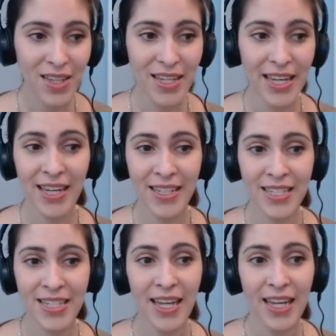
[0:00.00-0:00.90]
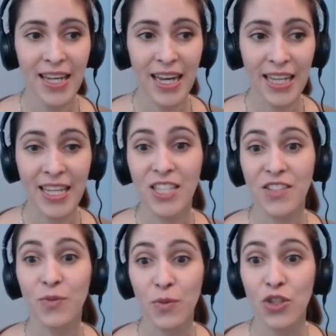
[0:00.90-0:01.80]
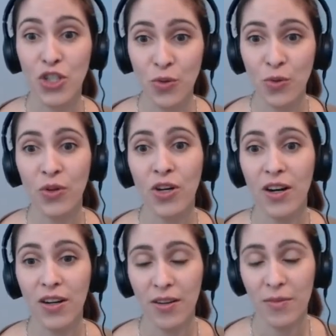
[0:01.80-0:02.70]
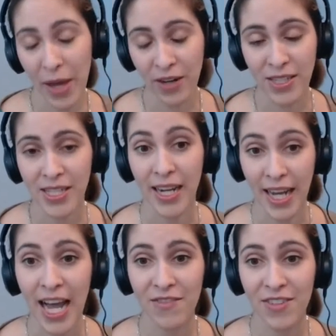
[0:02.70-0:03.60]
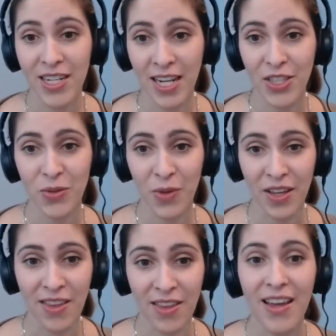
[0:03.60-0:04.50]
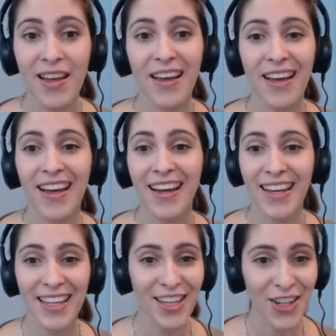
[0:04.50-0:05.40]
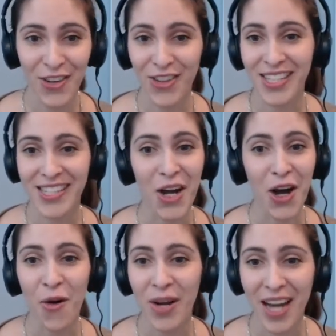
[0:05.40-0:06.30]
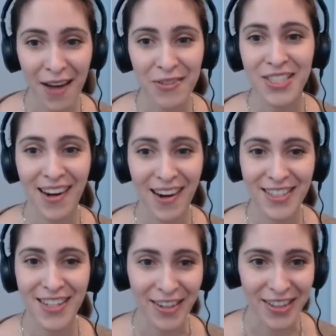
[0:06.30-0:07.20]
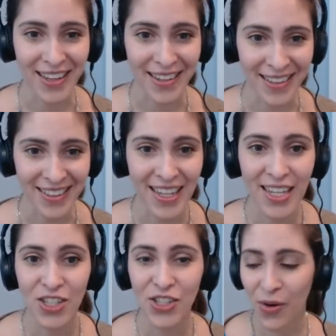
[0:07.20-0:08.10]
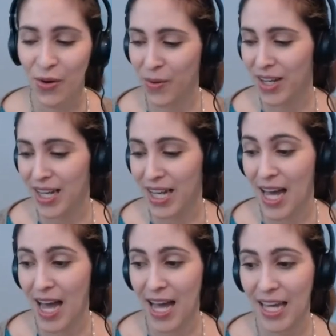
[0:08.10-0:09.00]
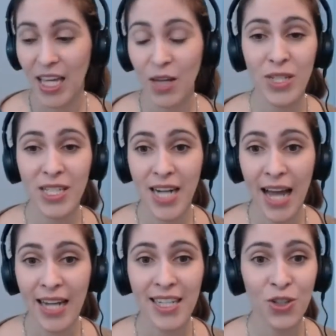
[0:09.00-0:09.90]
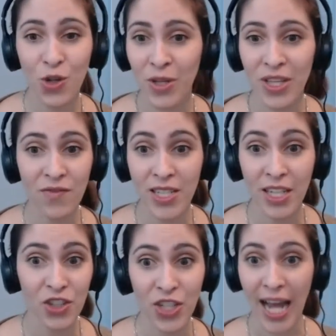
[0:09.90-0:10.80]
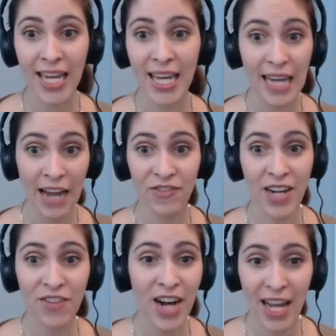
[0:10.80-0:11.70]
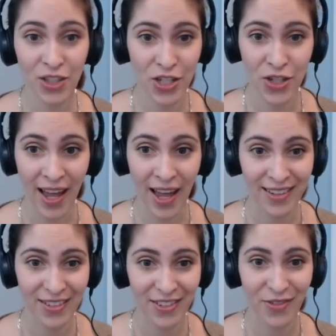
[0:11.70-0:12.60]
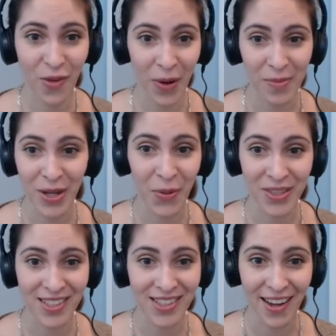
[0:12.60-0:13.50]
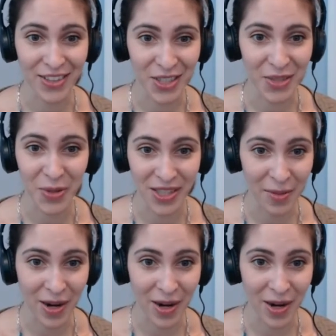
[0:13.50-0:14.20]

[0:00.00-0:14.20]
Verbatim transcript: And at least two parents that I have connected with, you know, they're saying, oh, count our daughter in. So. Yeah. It was not a normal invitation. I have never had to do that for my oldest daughter's birthday right.